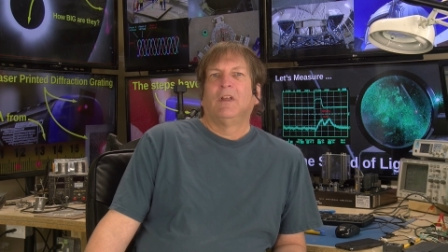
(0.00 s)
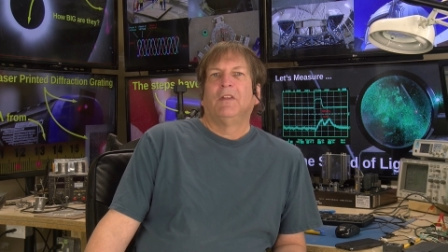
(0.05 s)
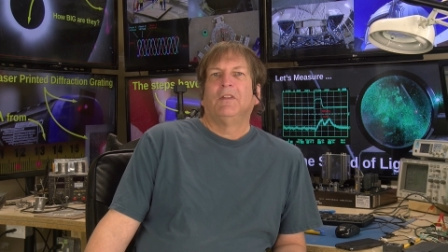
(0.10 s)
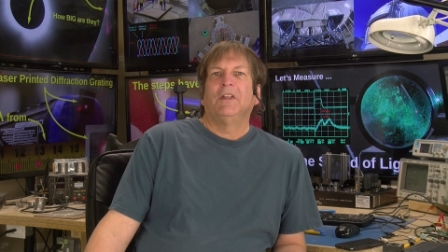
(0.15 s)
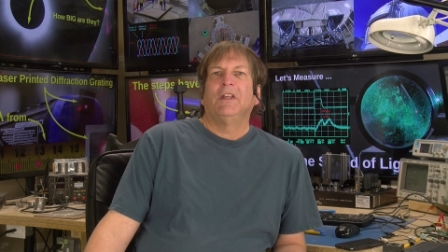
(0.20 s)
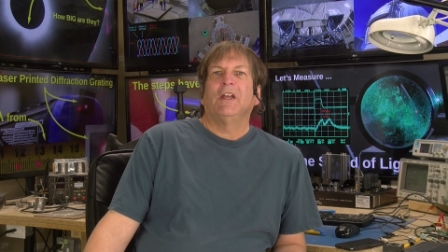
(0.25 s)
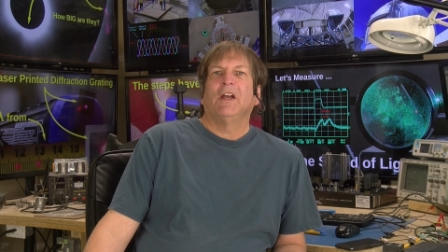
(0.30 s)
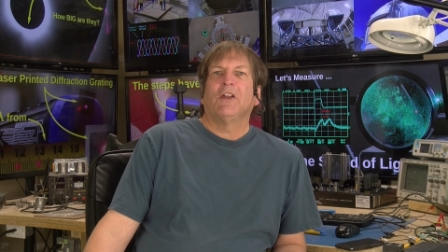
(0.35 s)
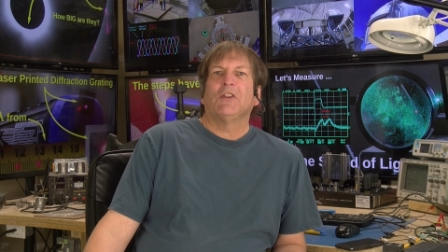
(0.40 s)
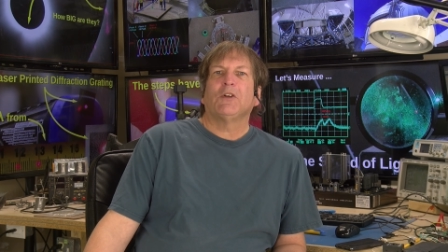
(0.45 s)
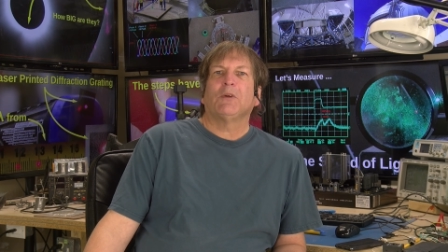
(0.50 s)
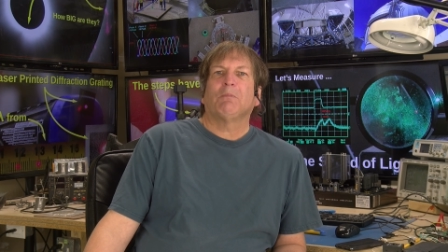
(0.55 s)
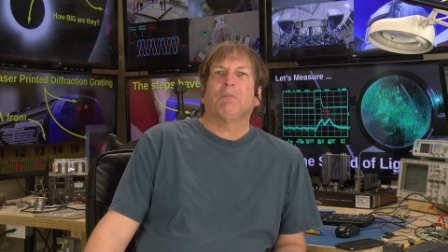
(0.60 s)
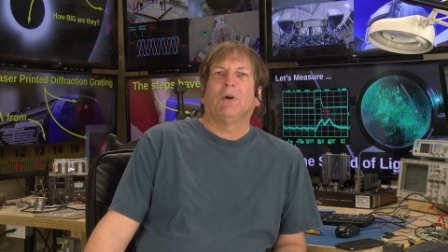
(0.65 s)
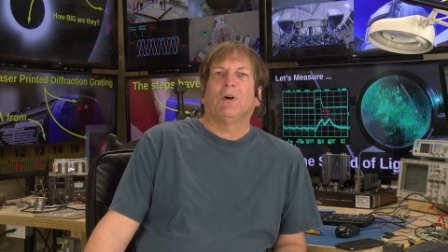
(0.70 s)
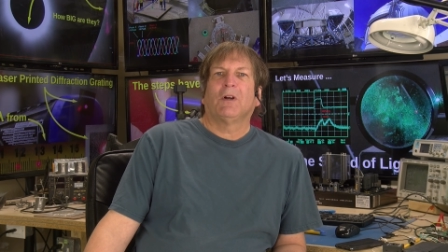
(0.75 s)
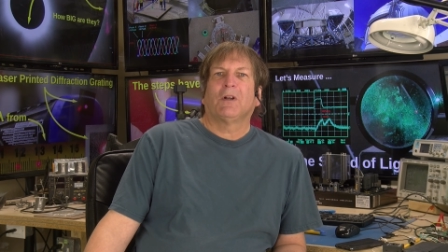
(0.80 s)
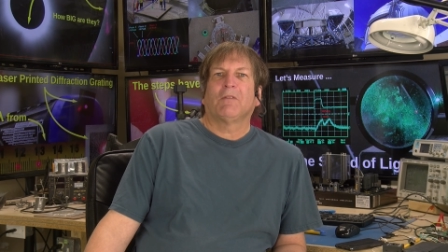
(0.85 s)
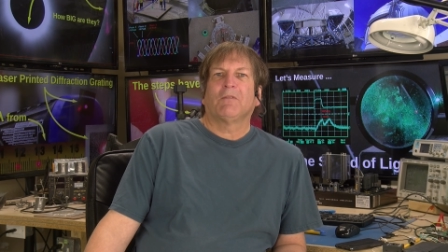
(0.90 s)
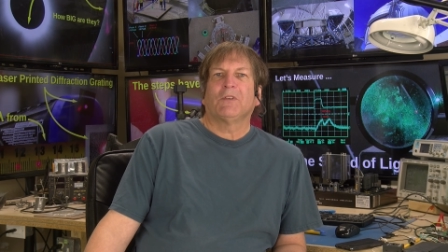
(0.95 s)
The other
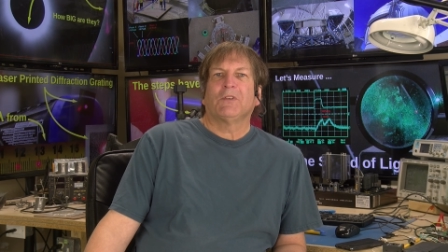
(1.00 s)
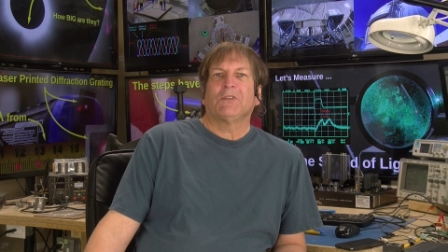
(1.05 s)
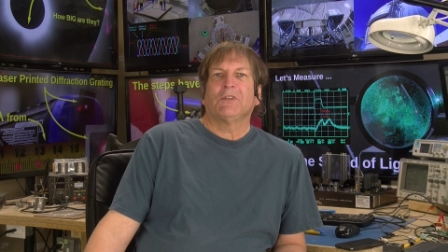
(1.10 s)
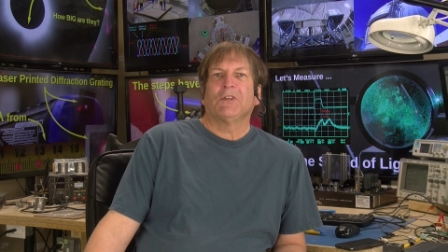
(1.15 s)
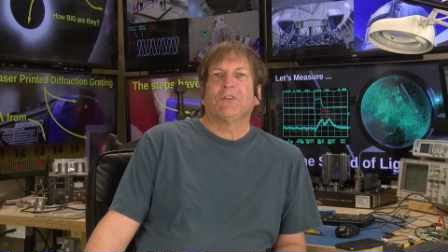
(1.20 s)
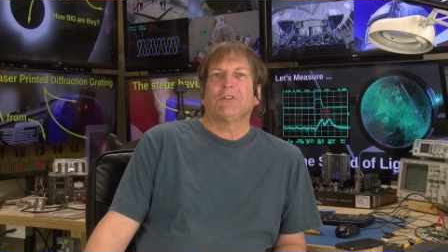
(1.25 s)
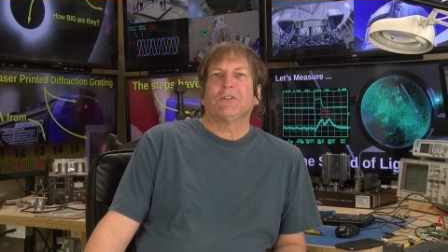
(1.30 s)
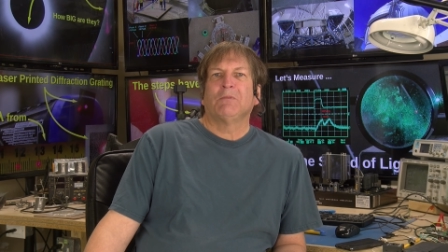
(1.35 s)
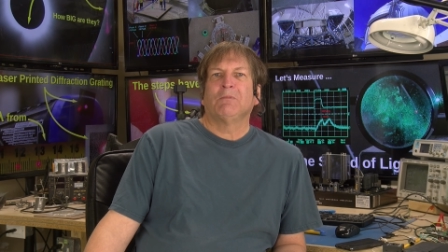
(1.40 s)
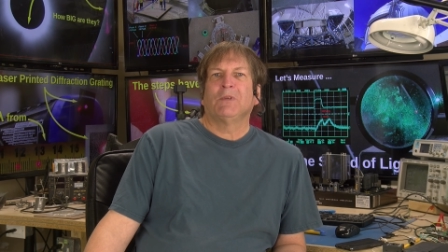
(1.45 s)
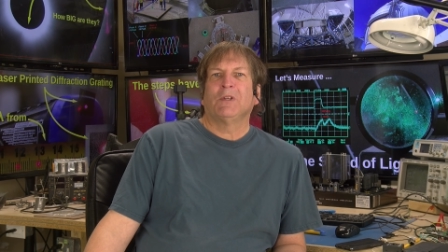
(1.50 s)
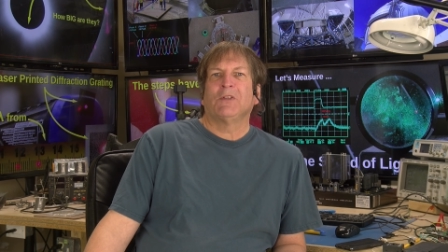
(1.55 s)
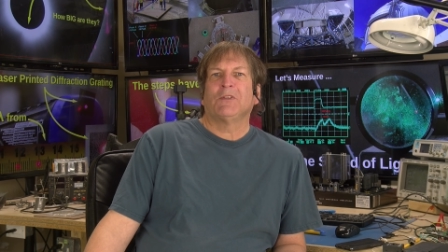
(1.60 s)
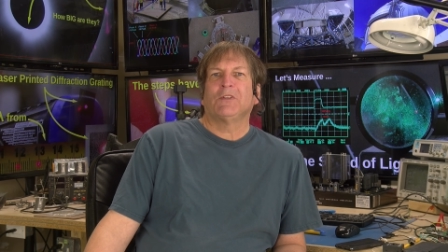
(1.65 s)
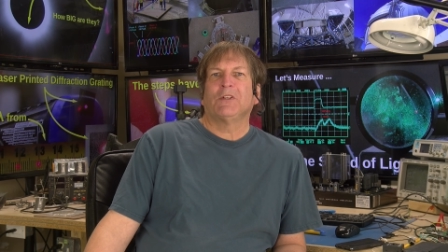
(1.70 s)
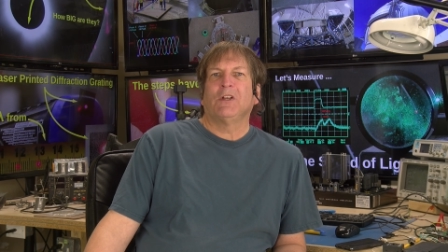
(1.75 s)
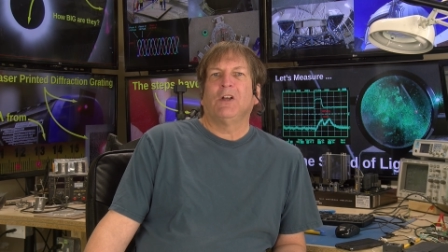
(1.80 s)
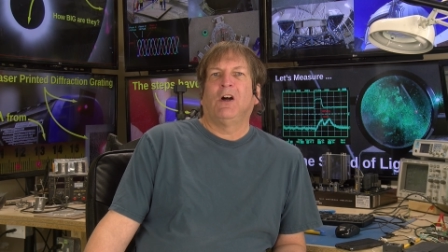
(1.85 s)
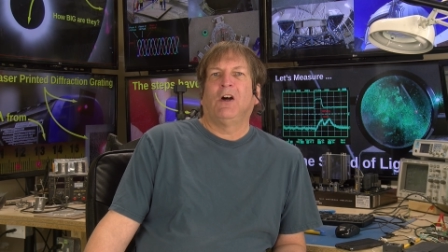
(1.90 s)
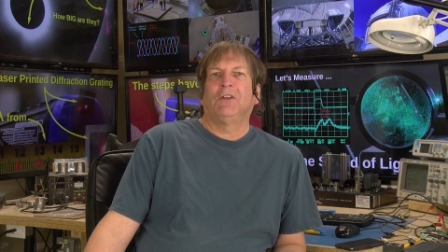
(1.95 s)
part of the system is
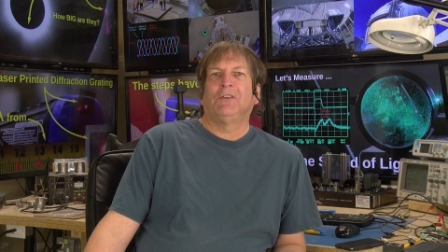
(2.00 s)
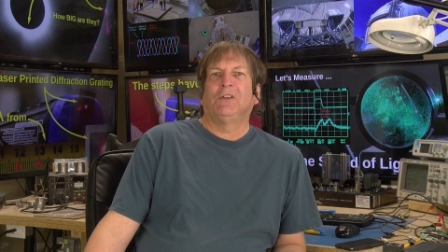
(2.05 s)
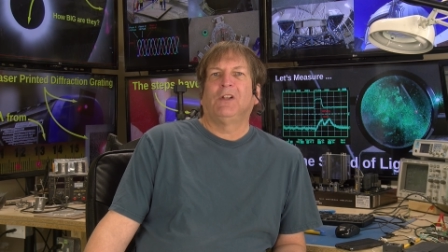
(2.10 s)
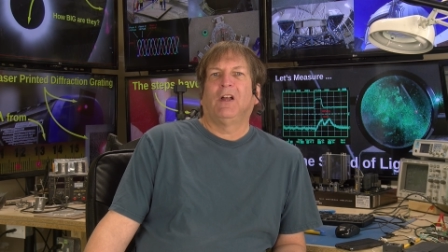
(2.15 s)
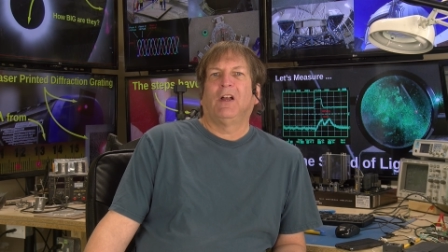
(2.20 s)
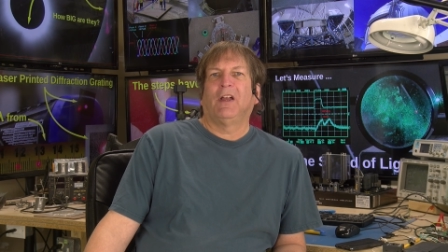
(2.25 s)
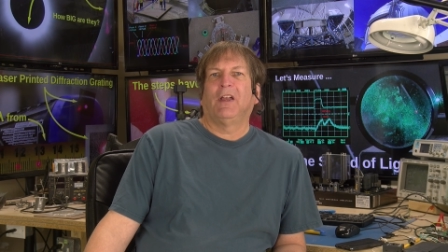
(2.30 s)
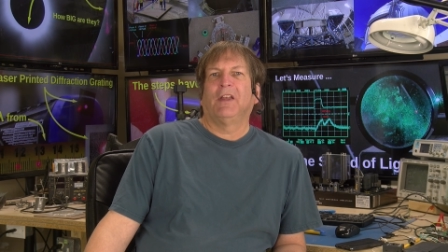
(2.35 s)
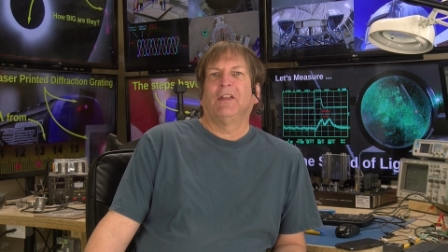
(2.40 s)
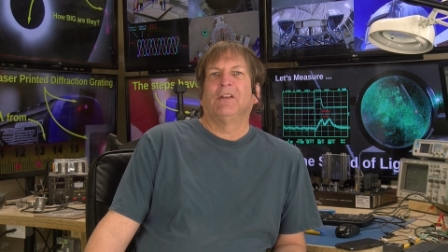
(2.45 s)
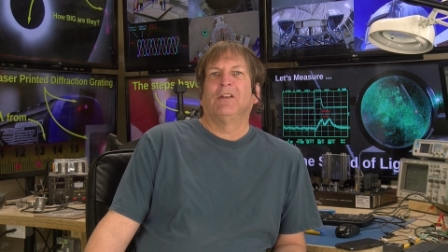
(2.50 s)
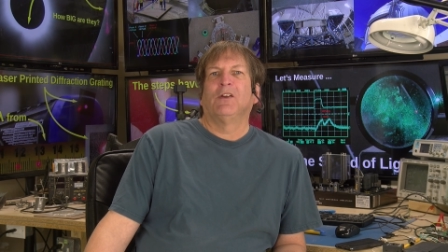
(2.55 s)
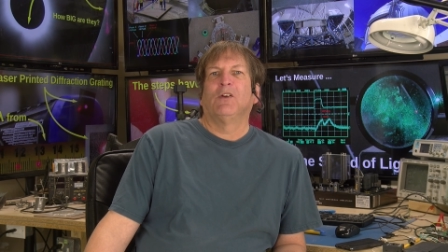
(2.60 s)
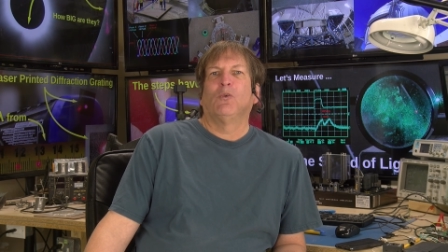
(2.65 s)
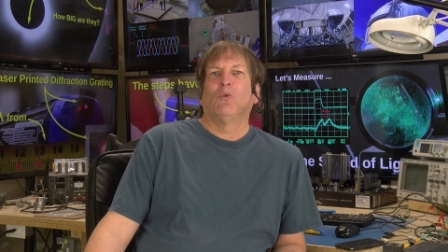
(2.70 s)
the online